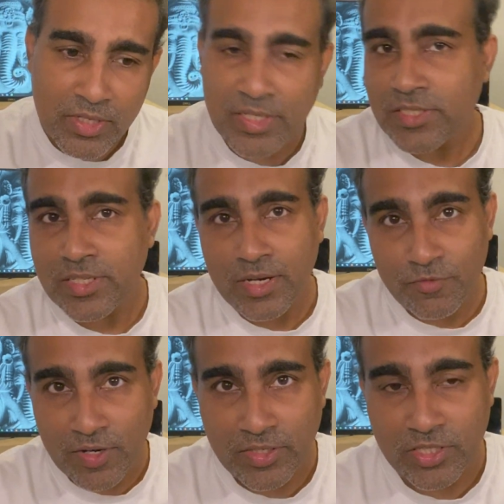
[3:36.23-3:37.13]
it's an
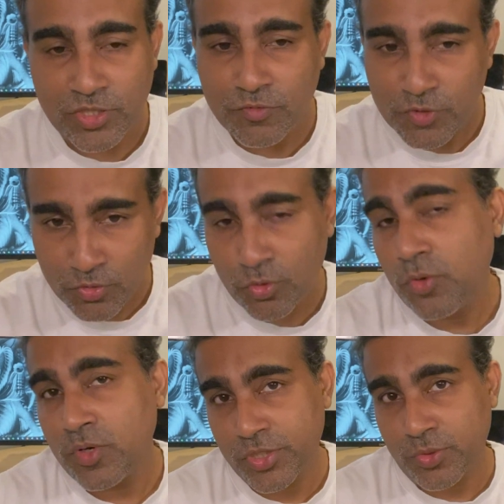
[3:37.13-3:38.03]
advantage if you know
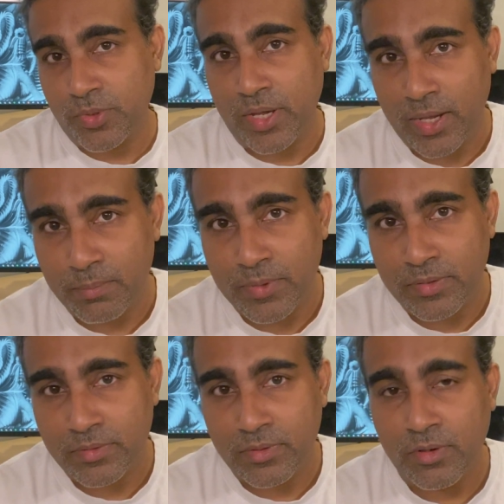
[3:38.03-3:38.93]
what's going to happen,
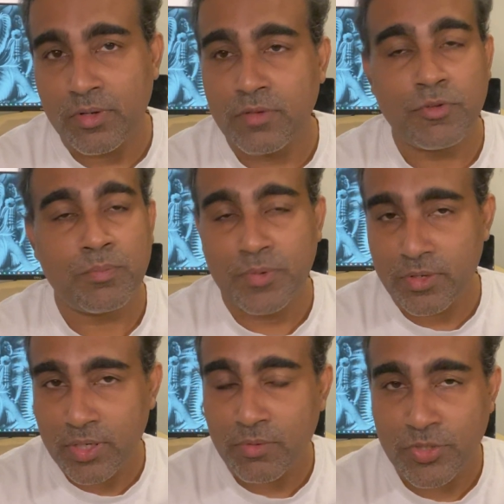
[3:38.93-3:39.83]
or if you
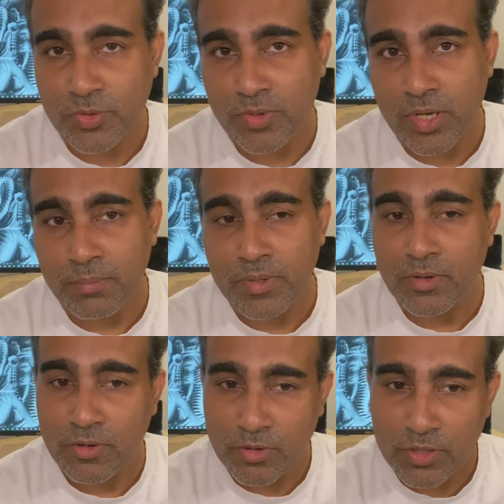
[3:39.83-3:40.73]
predict what's going to happen,
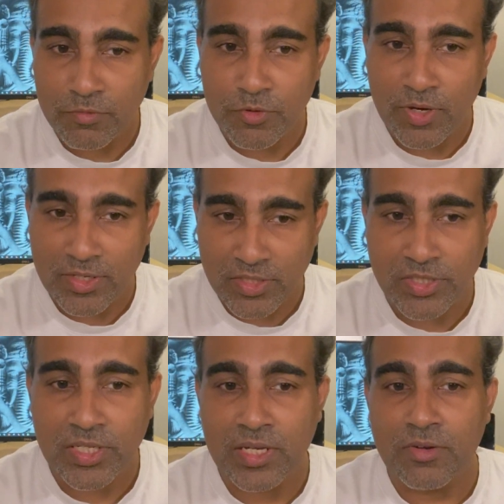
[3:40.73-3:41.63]
or if you
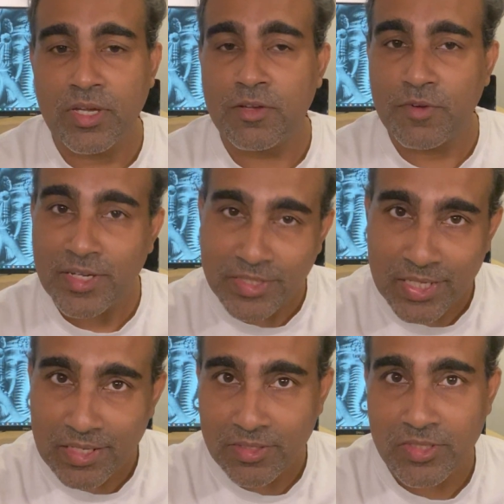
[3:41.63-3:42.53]
understand, okay, if I
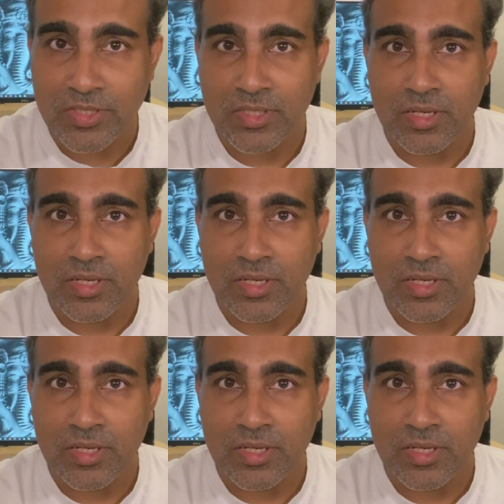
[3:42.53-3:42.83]
say this,